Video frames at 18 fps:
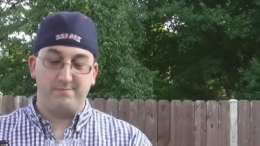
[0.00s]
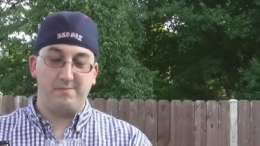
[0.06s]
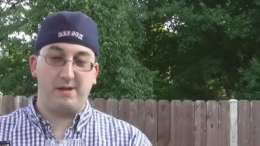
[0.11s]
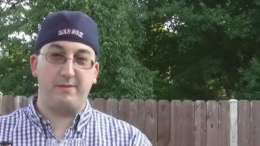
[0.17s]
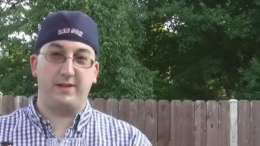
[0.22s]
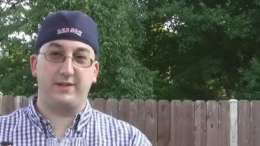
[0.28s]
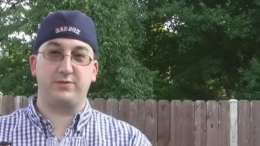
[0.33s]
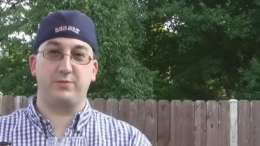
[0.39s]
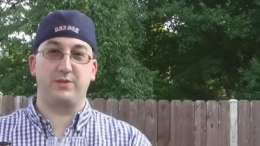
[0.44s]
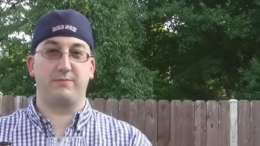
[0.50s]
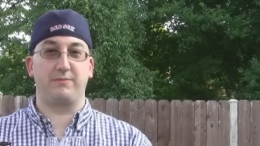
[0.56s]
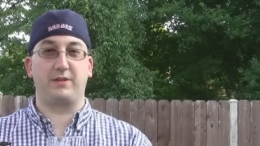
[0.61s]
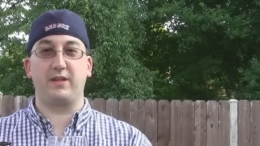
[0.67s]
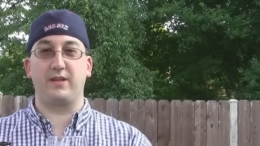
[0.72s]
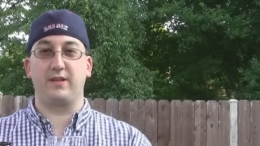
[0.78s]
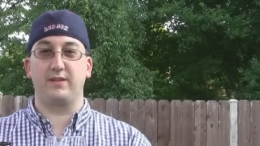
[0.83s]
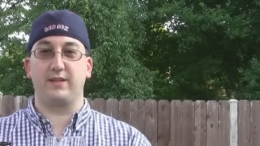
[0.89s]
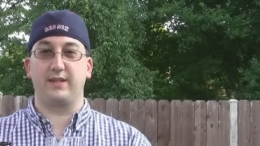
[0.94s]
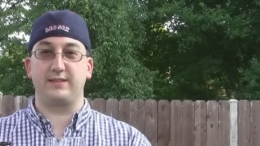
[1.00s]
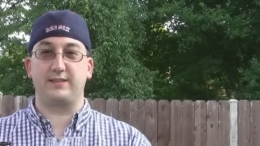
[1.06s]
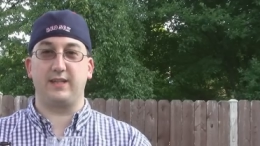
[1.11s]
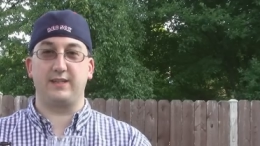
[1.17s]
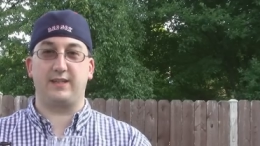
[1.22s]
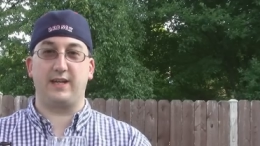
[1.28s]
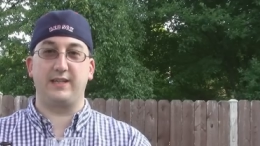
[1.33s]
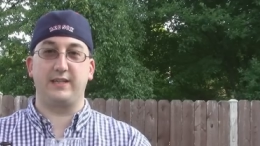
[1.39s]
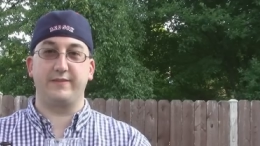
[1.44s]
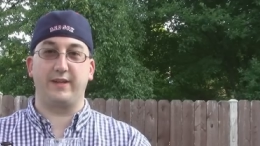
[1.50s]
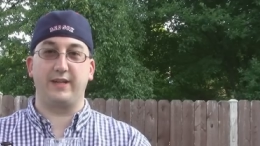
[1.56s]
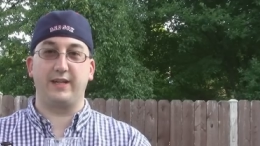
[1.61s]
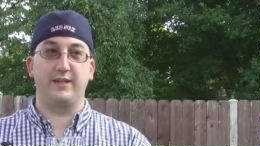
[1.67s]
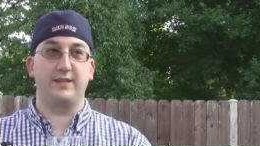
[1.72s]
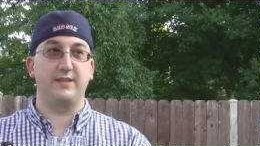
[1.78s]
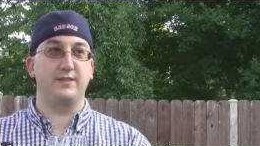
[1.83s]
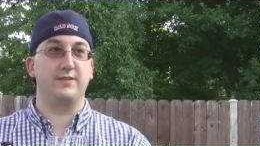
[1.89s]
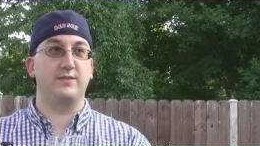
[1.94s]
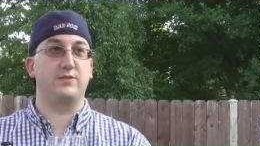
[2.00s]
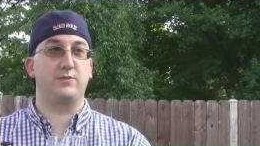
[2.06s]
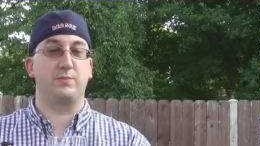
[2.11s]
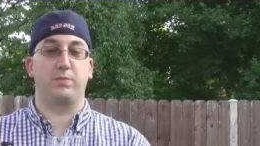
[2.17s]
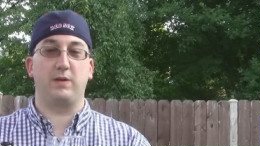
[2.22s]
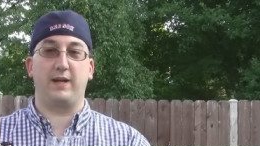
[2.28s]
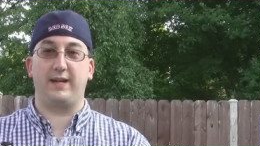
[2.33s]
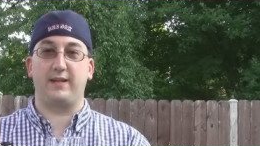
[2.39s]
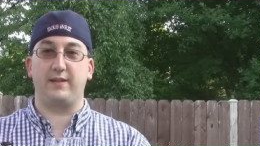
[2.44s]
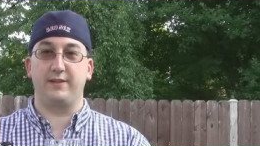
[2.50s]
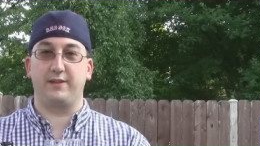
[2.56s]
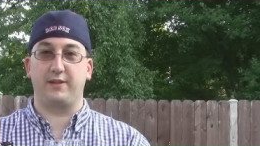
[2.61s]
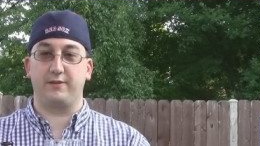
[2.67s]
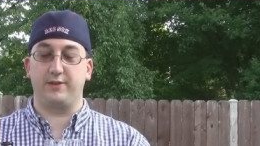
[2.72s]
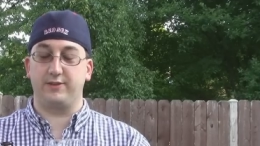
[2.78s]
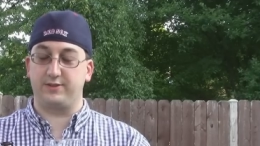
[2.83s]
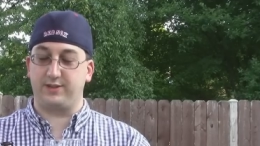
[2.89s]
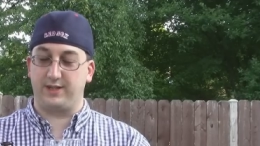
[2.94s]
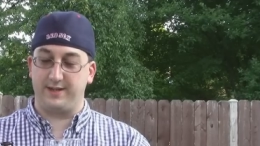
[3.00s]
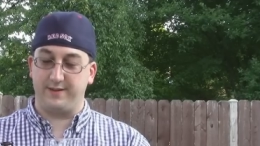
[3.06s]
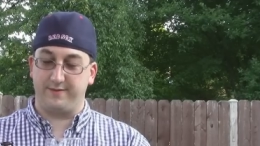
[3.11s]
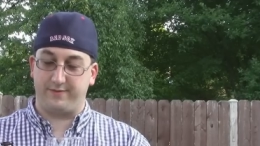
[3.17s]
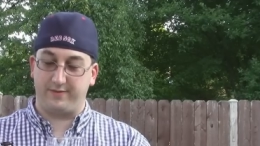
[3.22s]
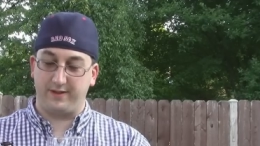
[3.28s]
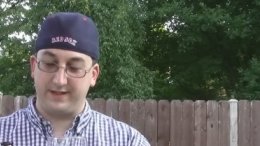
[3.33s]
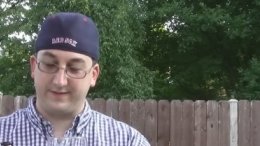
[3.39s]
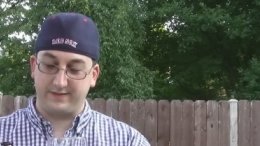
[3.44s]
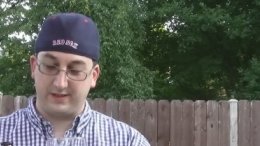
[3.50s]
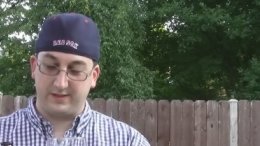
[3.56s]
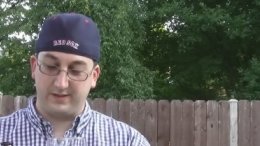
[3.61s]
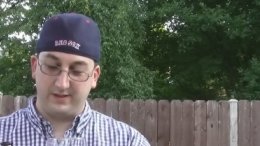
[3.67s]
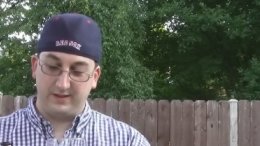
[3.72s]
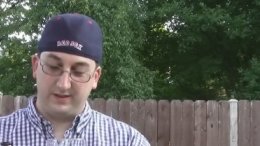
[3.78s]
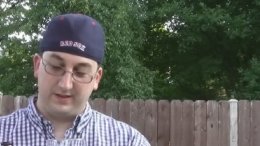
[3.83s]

Maybe that's what I'm getting, like that kind of anise, black licorice kind of flavor.